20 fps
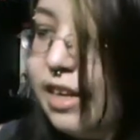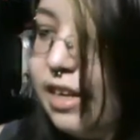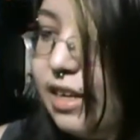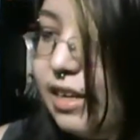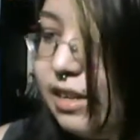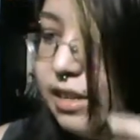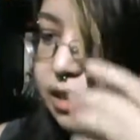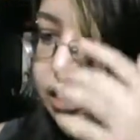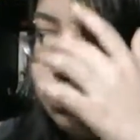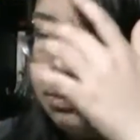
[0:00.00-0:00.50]

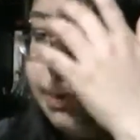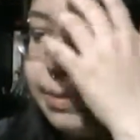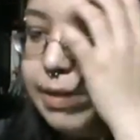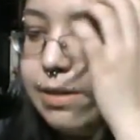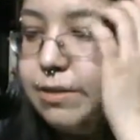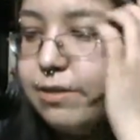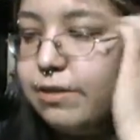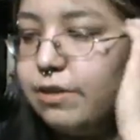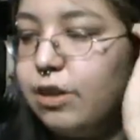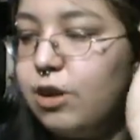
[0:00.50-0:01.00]
it a little
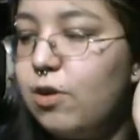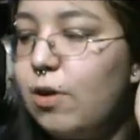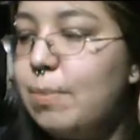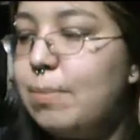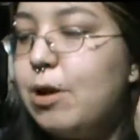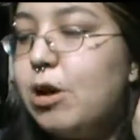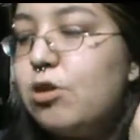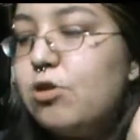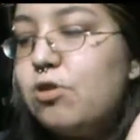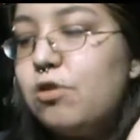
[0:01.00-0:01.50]
bit slow.
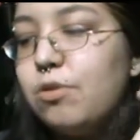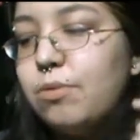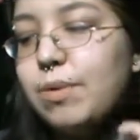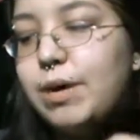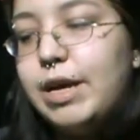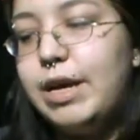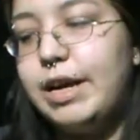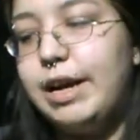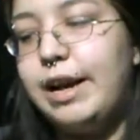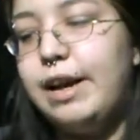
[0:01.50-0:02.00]
I'm not sure
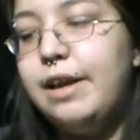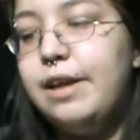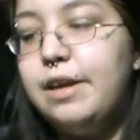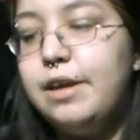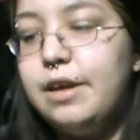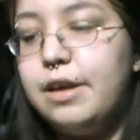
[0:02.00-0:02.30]
why.